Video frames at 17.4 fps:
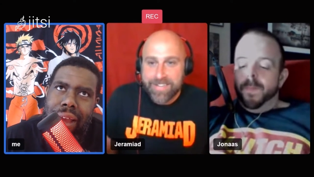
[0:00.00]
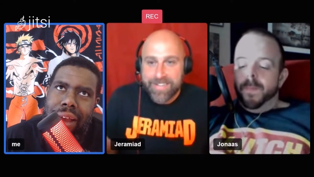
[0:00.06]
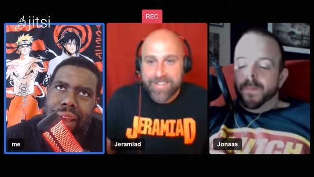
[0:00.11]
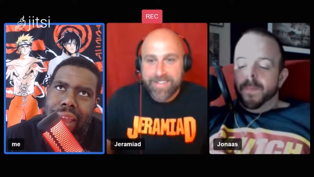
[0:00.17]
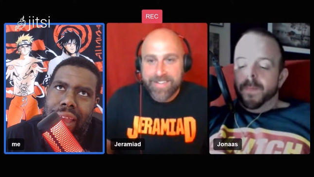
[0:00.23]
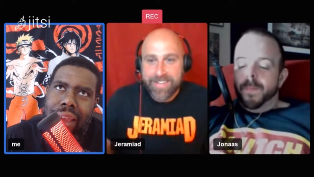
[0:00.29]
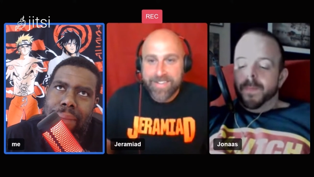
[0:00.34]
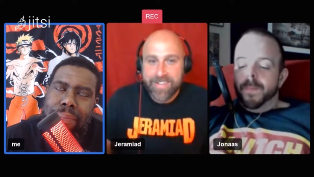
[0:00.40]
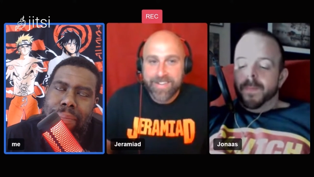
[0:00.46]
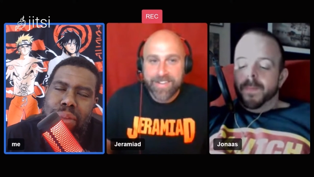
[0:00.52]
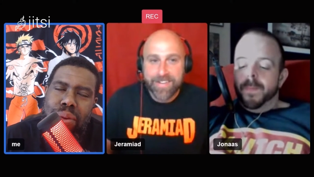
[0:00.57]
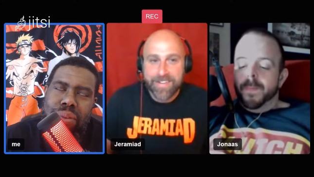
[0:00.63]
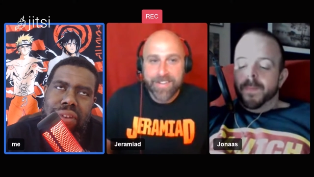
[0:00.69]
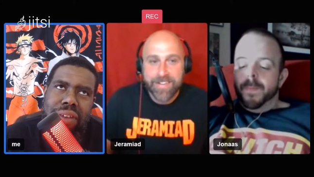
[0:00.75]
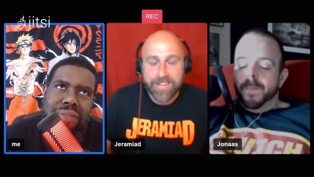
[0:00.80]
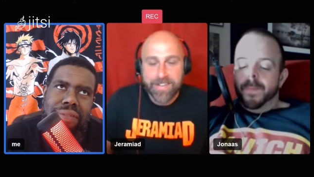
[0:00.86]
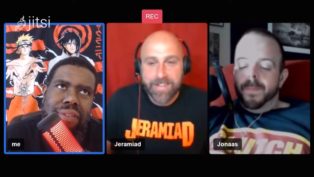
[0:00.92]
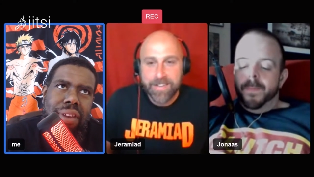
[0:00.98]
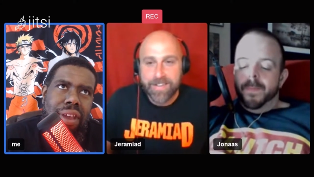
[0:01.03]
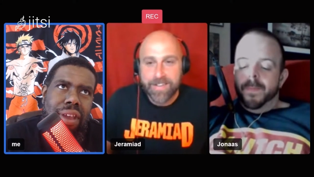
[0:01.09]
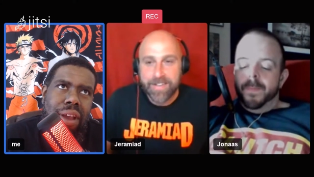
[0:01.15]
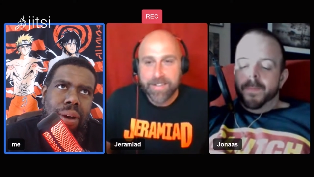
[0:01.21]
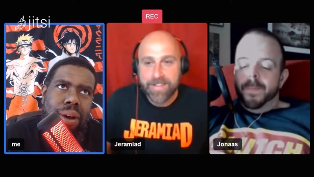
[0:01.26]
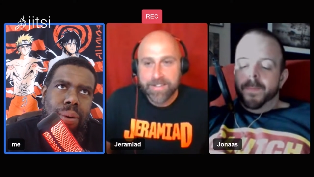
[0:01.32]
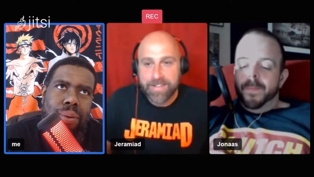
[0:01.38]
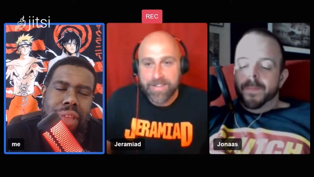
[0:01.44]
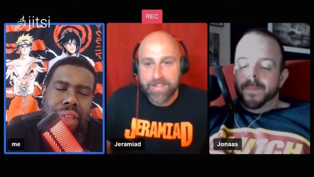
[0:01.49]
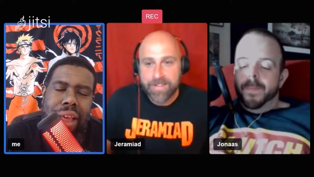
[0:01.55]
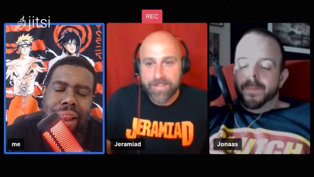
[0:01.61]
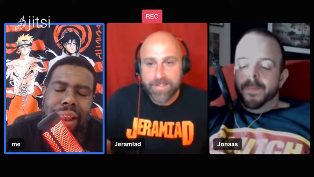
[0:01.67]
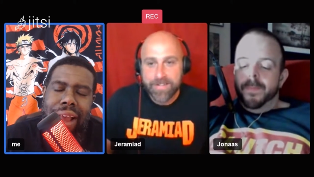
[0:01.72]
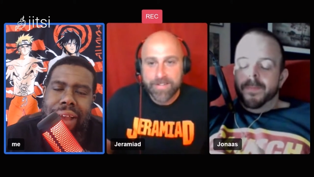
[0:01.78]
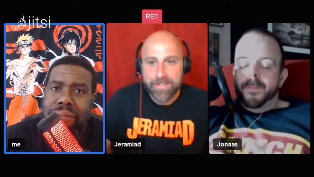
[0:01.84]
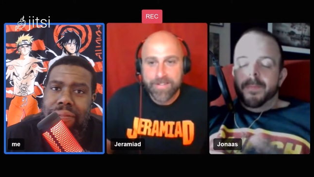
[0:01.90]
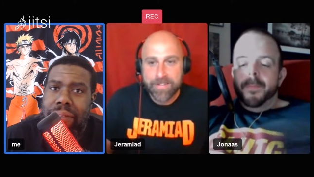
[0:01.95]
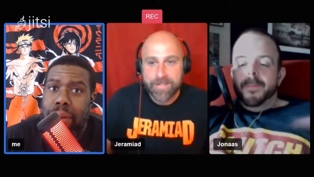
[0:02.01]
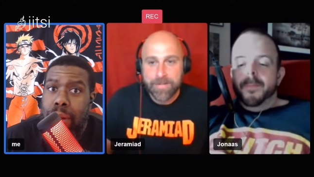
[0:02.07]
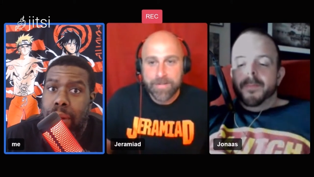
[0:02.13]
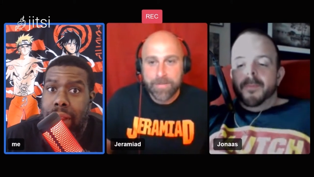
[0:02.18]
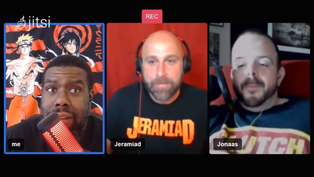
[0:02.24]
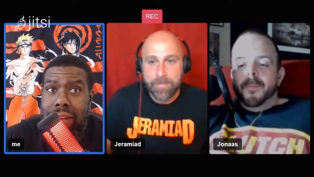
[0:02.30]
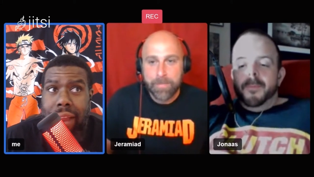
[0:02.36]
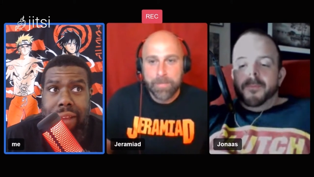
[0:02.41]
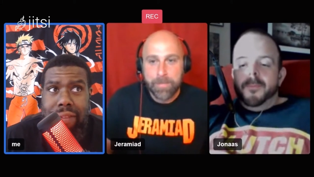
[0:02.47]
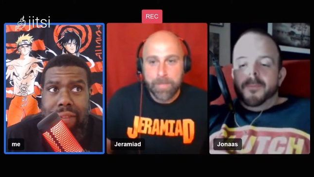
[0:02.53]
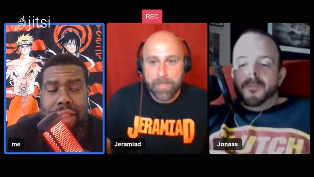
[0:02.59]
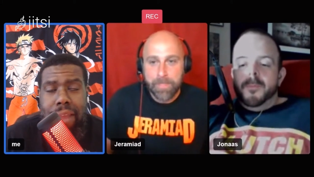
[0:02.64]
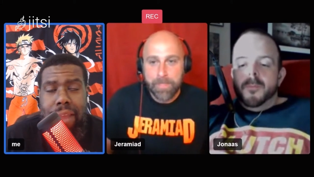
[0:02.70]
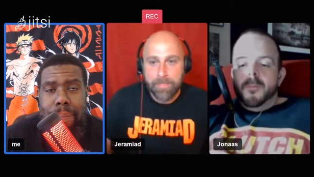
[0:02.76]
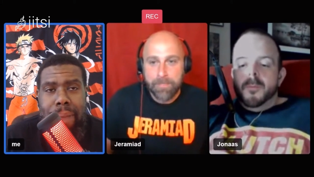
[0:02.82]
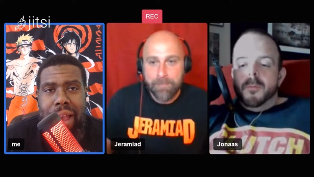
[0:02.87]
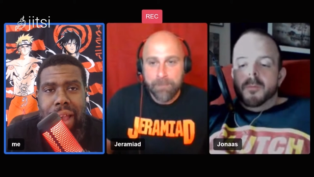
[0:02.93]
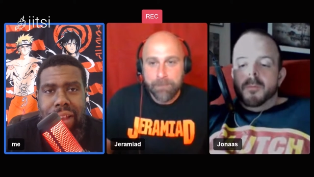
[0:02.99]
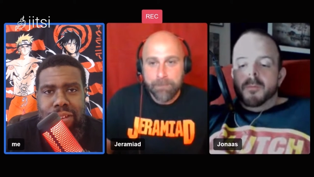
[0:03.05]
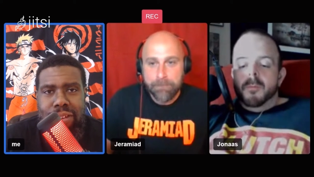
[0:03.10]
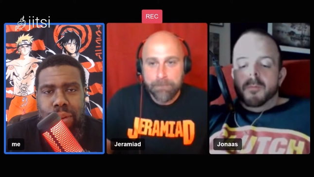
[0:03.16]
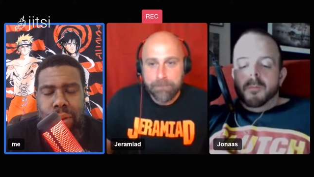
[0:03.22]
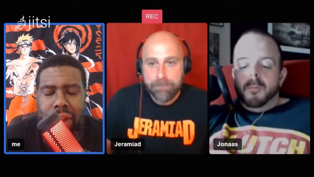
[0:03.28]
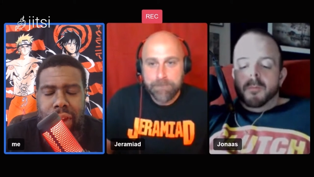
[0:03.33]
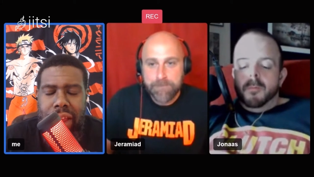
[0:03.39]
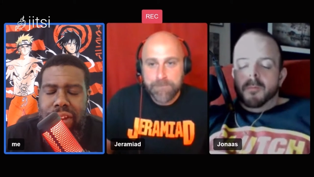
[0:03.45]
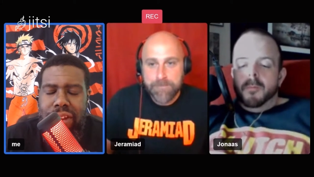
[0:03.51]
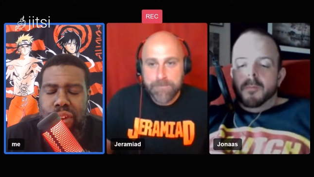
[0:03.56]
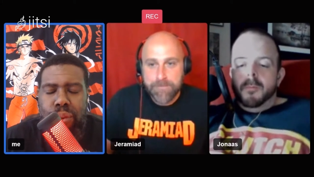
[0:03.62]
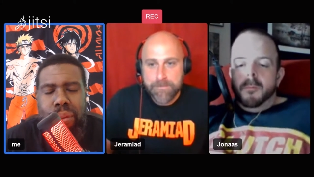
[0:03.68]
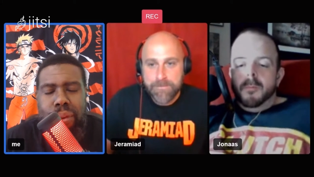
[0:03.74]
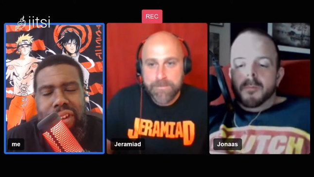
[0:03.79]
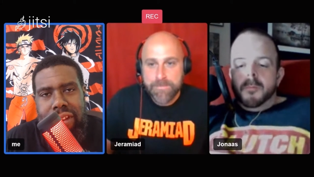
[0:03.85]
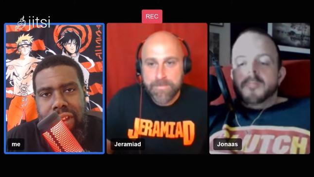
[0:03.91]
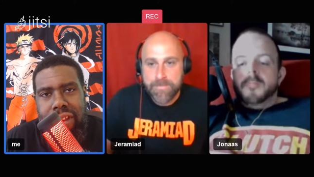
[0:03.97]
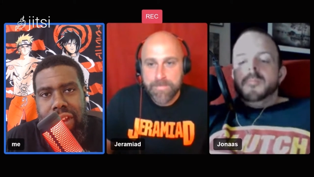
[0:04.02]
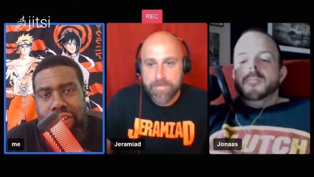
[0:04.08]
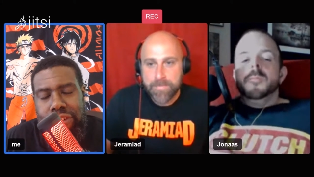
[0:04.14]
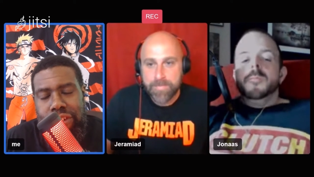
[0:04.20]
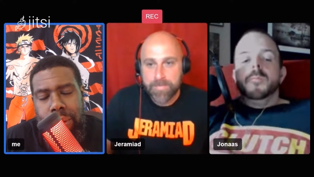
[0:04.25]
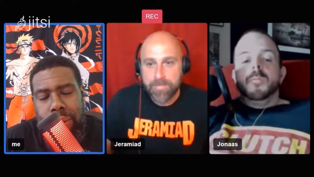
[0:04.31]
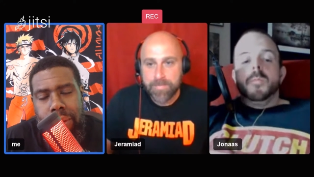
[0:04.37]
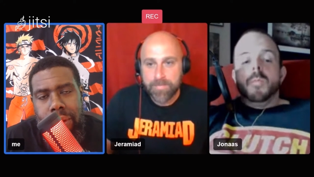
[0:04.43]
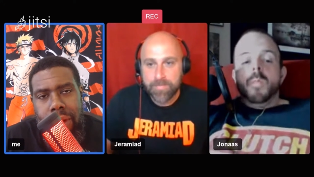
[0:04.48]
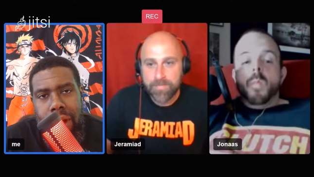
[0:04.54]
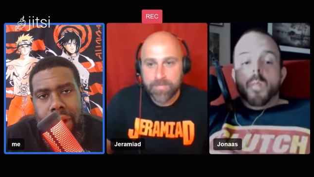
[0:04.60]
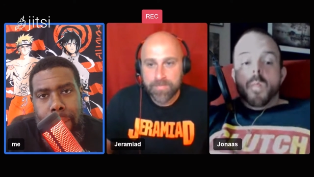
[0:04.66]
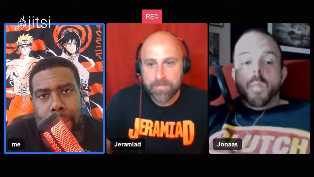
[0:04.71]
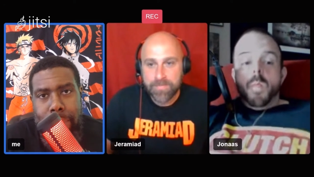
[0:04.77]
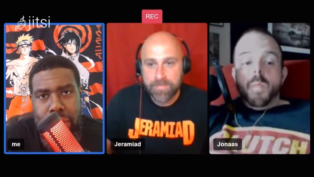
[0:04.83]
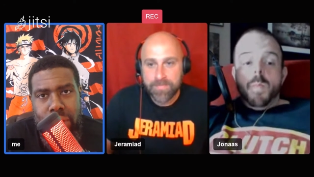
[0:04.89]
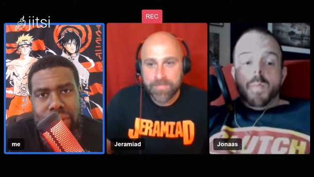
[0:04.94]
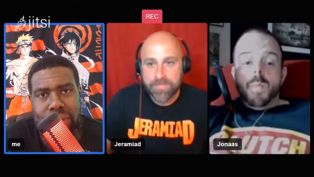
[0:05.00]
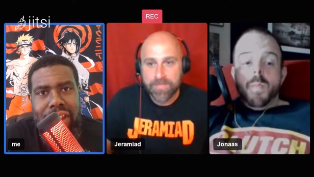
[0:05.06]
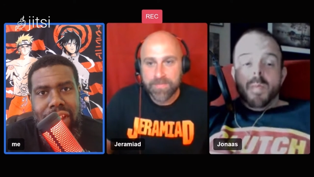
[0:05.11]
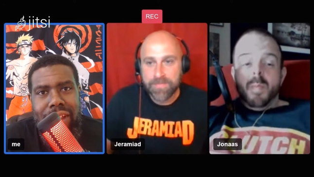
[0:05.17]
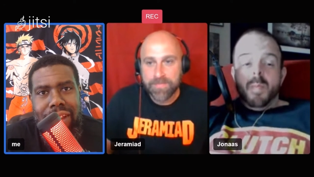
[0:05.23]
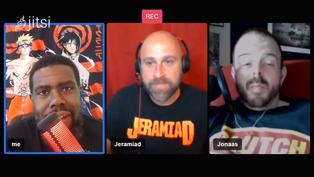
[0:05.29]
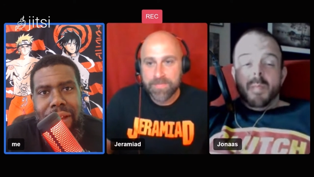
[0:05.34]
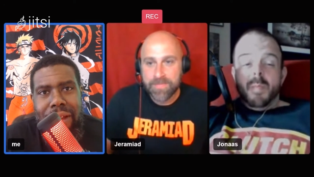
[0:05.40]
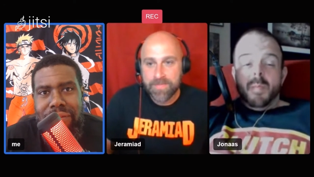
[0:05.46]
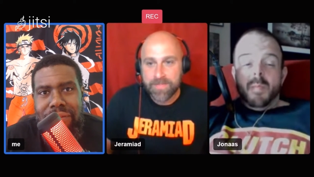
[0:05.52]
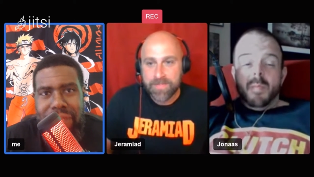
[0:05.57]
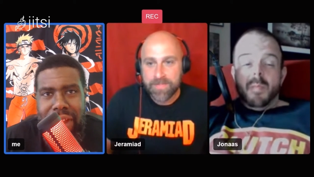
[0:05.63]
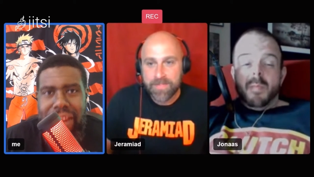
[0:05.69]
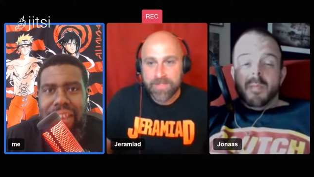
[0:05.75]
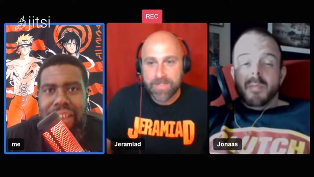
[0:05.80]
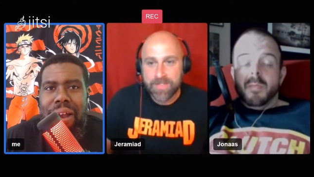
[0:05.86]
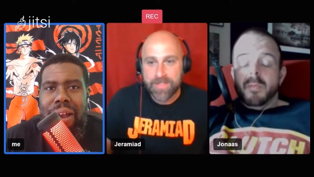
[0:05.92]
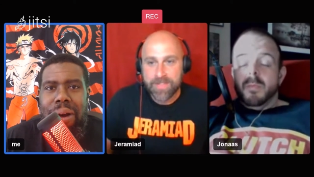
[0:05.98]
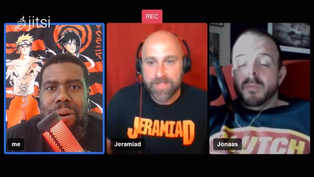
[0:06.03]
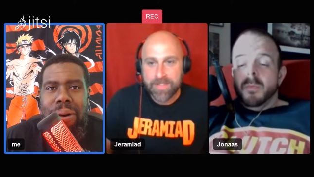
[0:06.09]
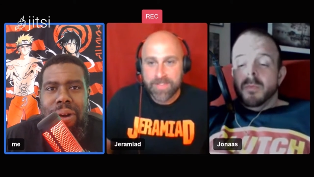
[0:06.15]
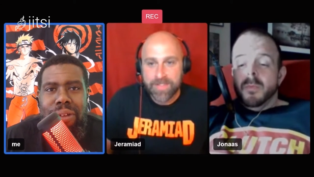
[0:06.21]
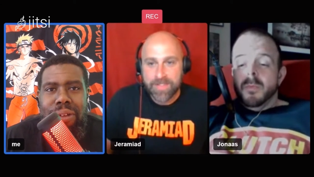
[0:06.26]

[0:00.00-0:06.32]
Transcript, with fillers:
Speaker 1: a music video that I feel is like the best or like the quintessential music video.